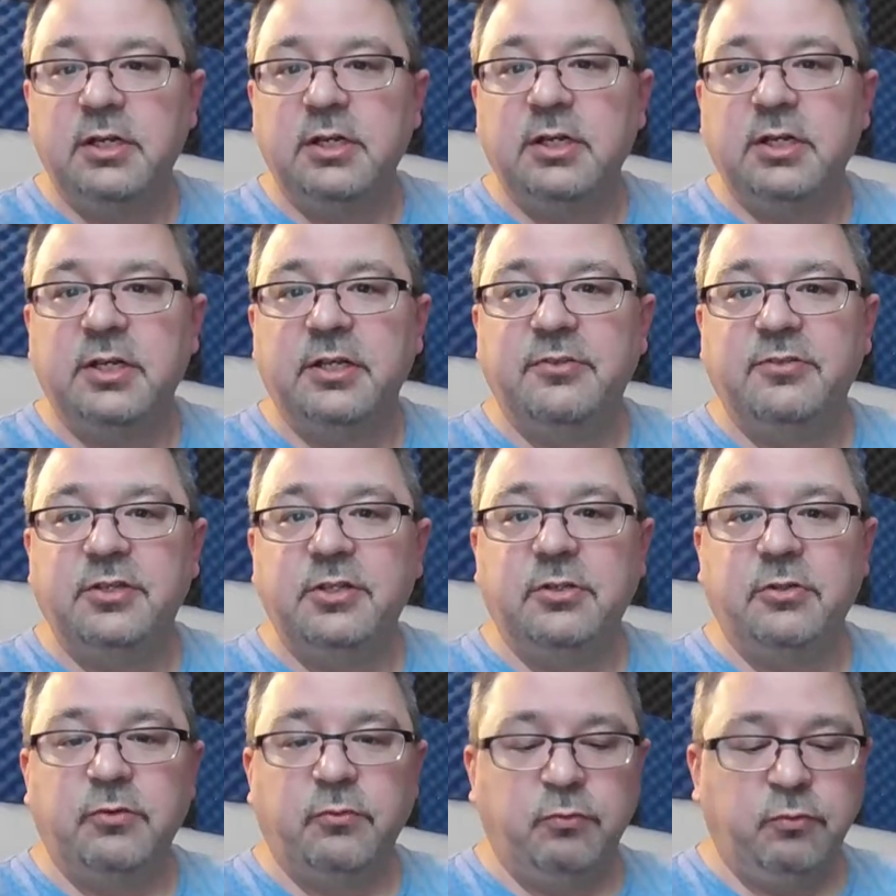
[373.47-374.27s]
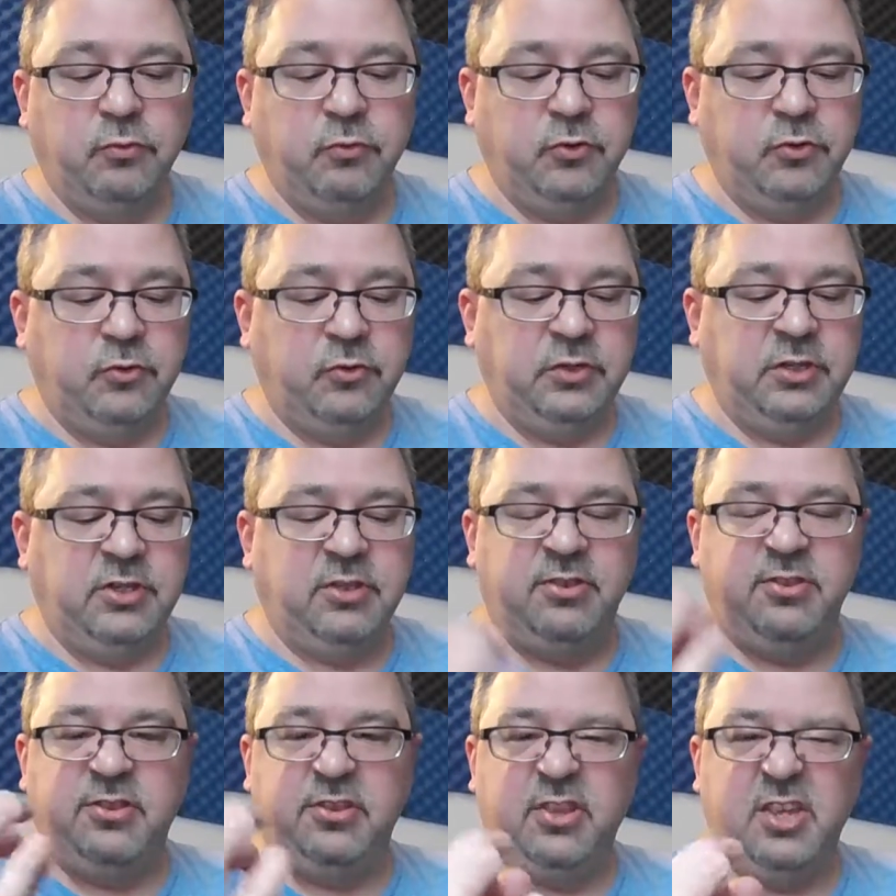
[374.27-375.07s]
It's either really
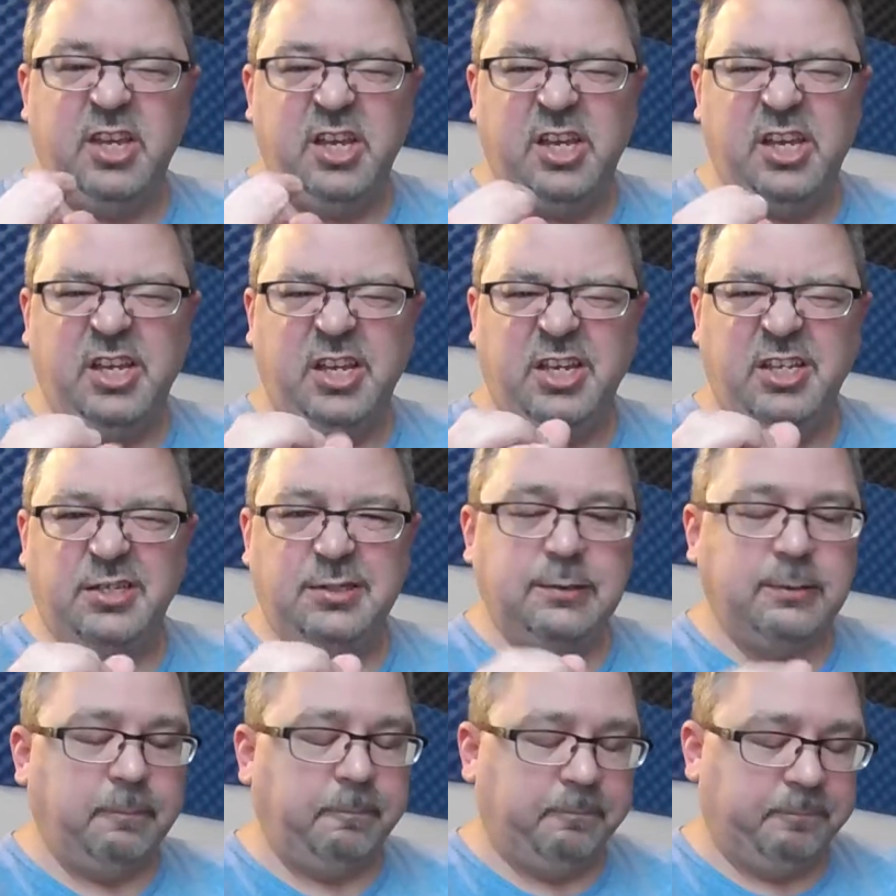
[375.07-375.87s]
thick and